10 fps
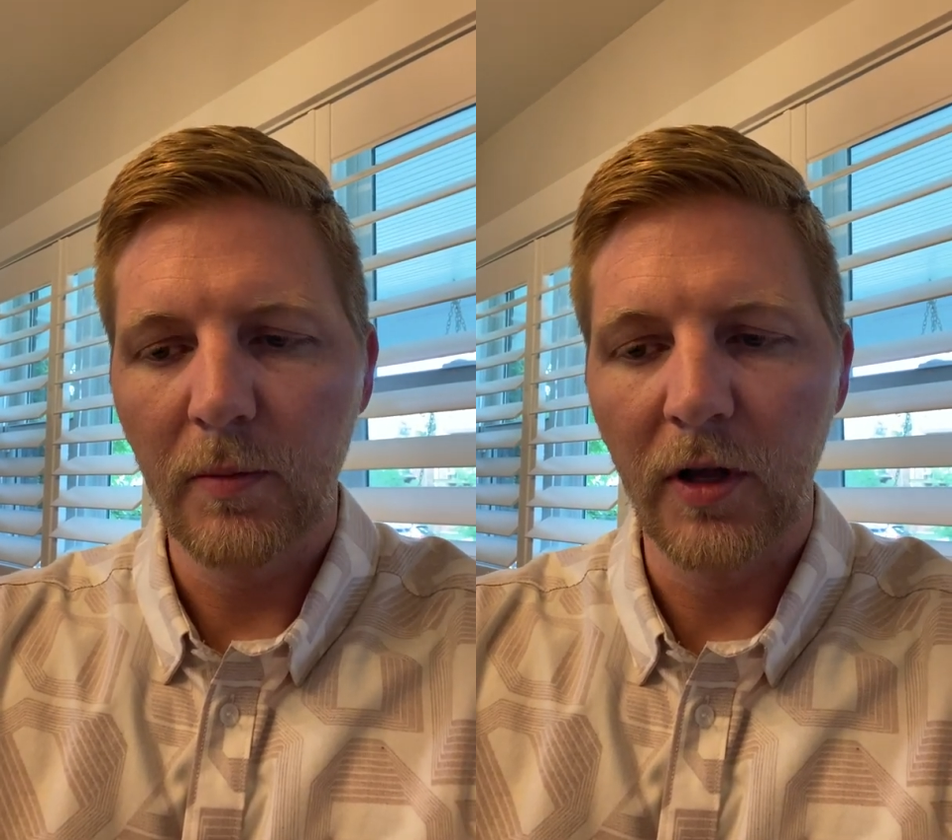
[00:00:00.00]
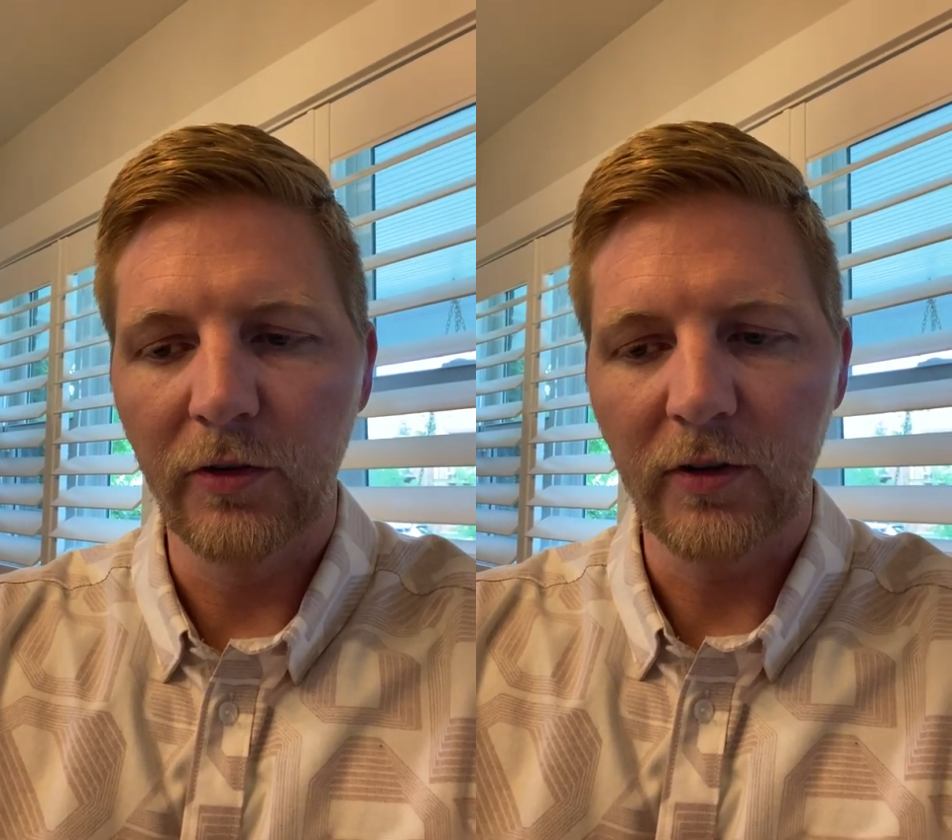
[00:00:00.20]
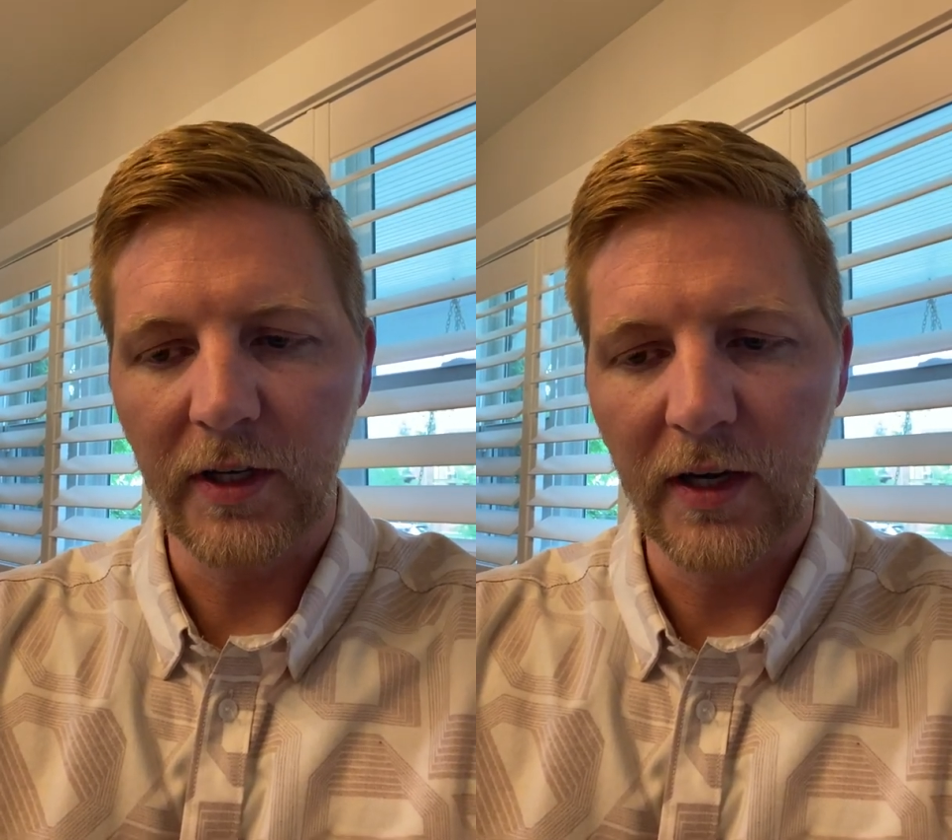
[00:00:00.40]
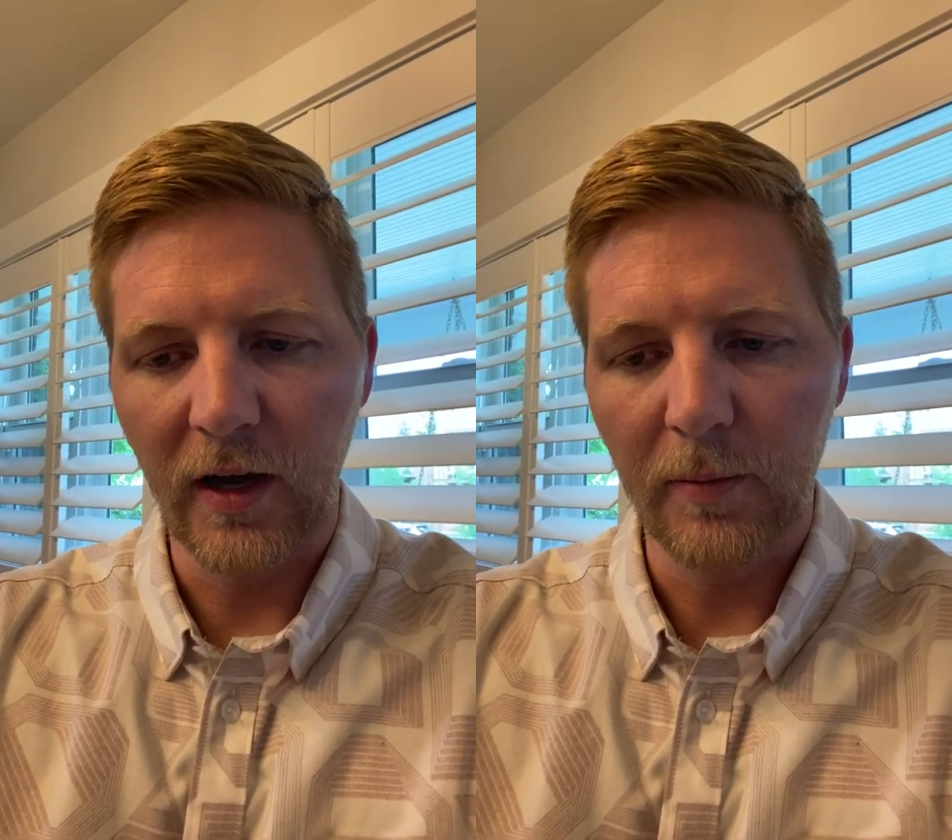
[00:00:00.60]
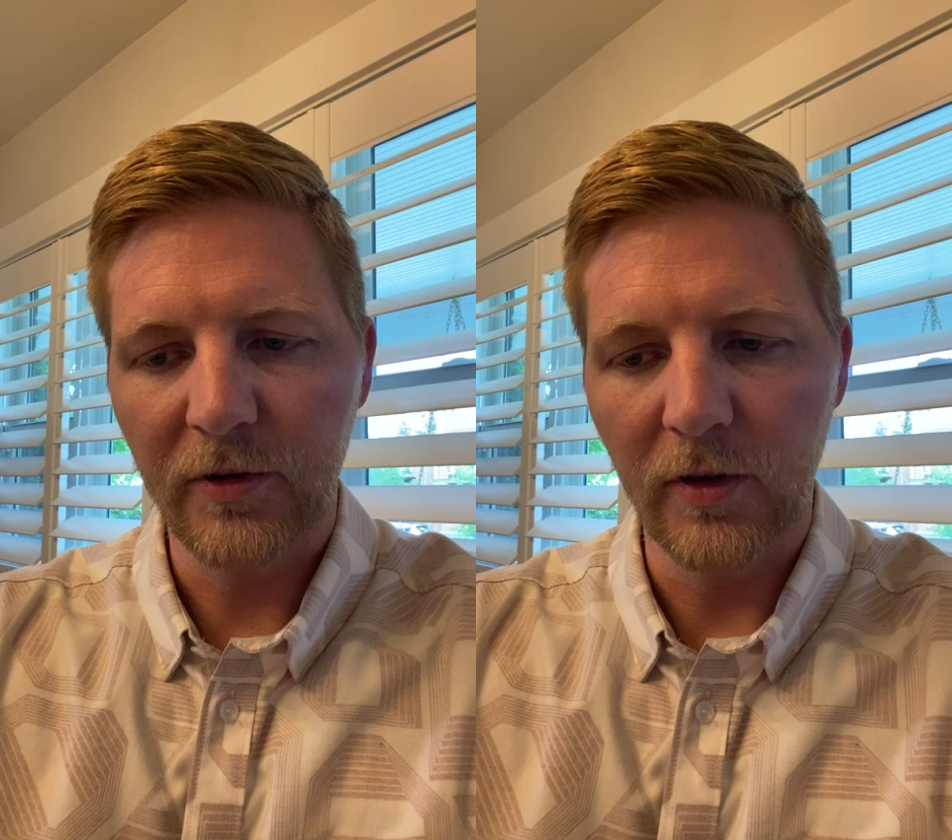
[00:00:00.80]
months leading
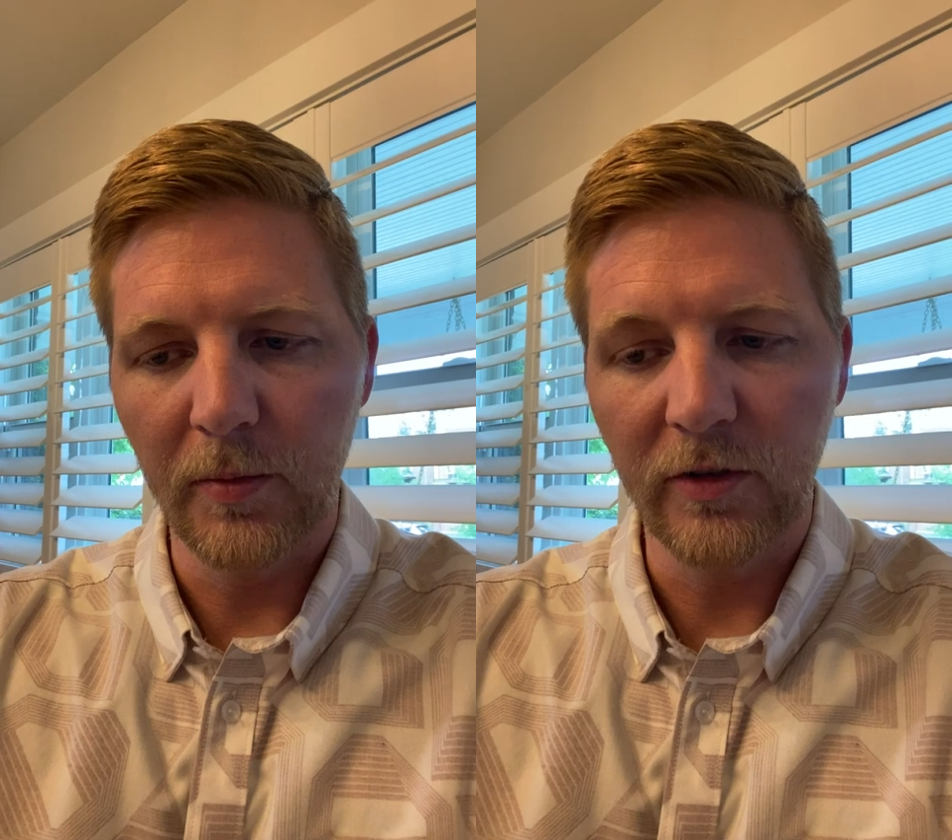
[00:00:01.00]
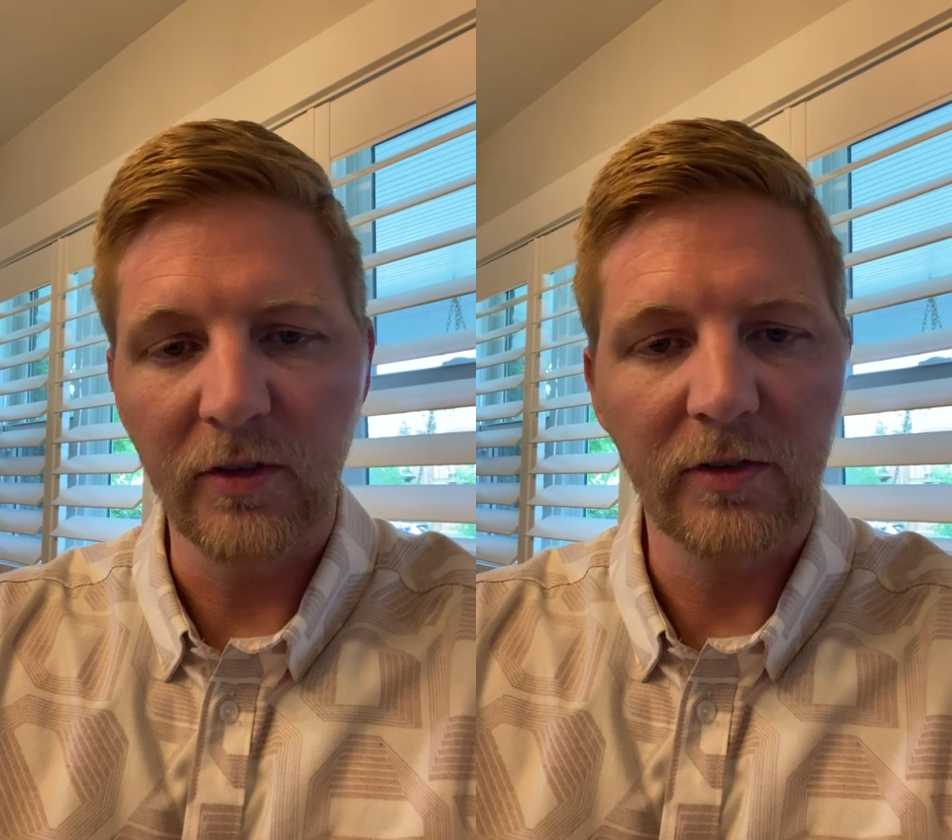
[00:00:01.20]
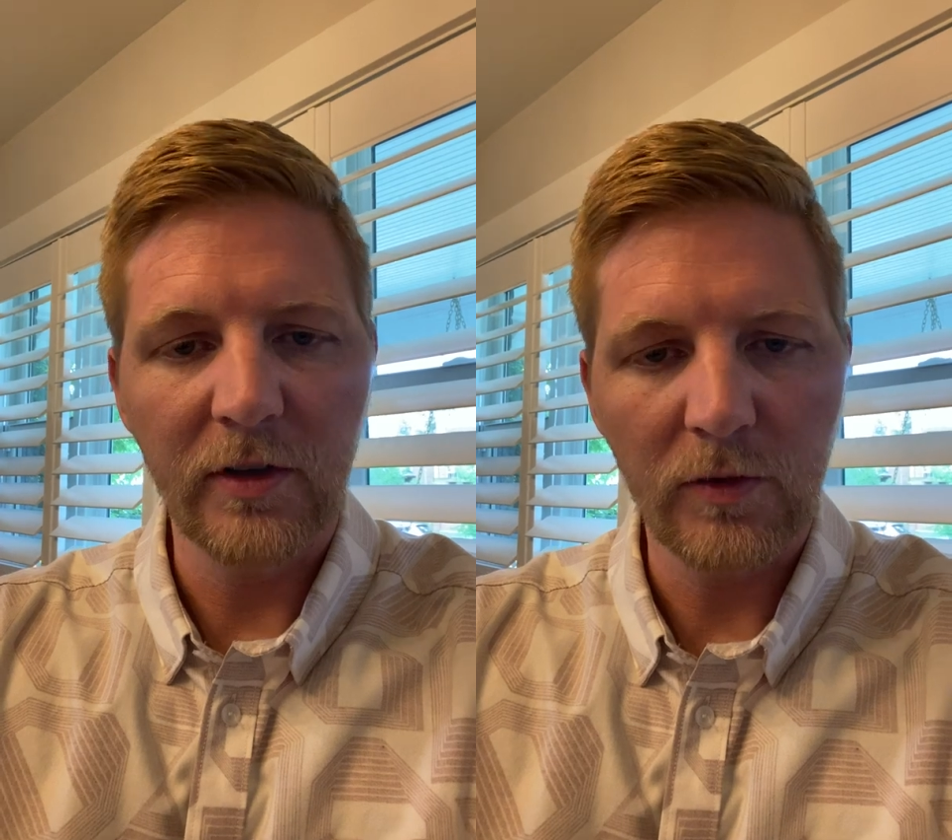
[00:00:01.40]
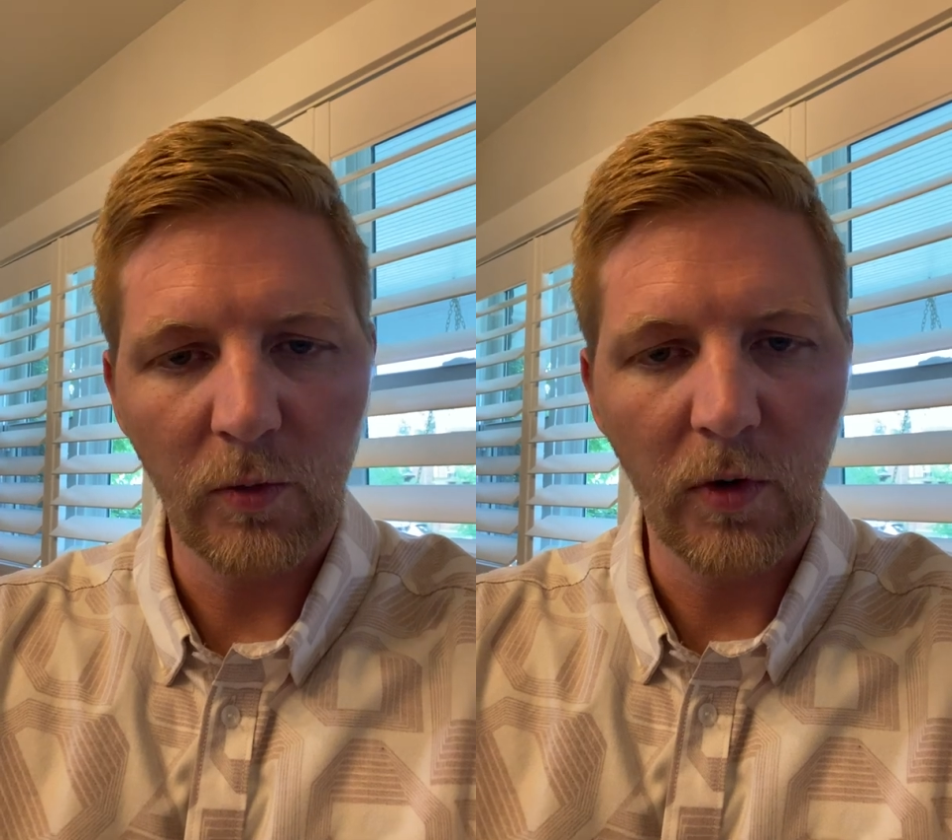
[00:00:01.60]
up to the busy season.